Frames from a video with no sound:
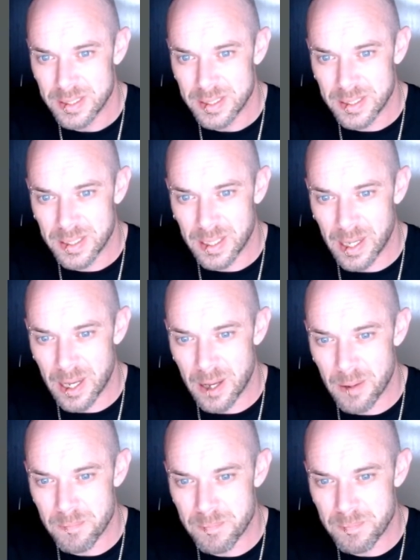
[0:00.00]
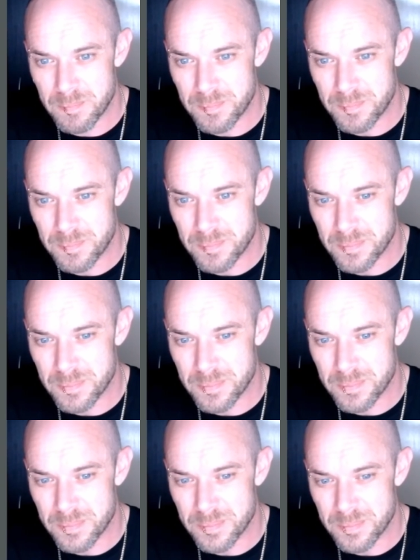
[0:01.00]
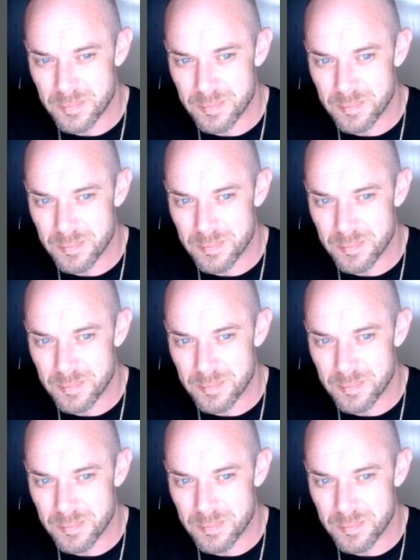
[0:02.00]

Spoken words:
No one is speaking in this clip.